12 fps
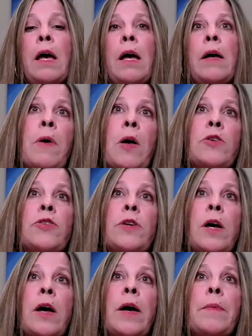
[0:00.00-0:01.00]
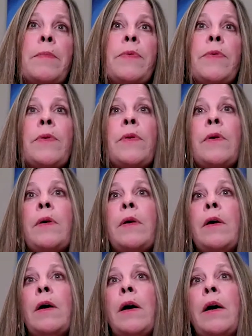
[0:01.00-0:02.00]
Small shops.
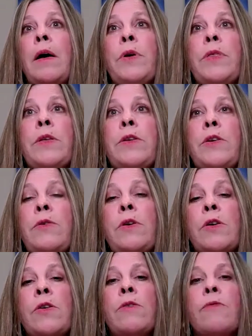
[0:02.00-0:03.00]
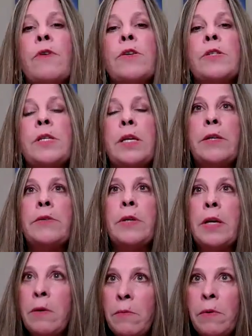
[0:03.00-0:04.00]
With the two
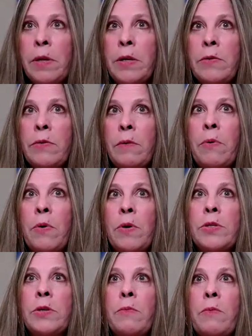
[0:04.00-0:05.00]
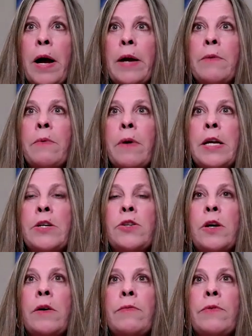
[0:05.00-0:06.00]
universities, it really supports a wide
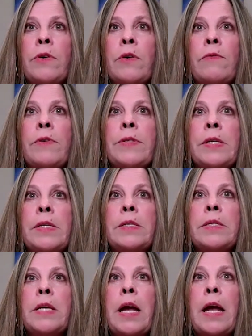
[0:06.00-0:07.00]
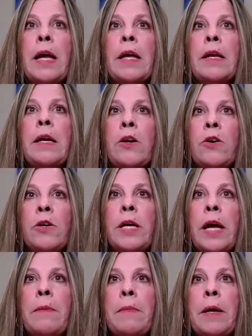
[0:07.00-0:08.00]
range of services and
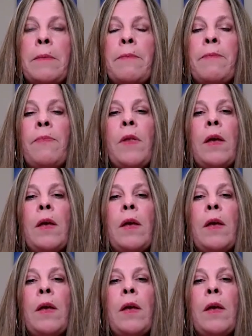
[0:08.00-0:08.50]
entertainment.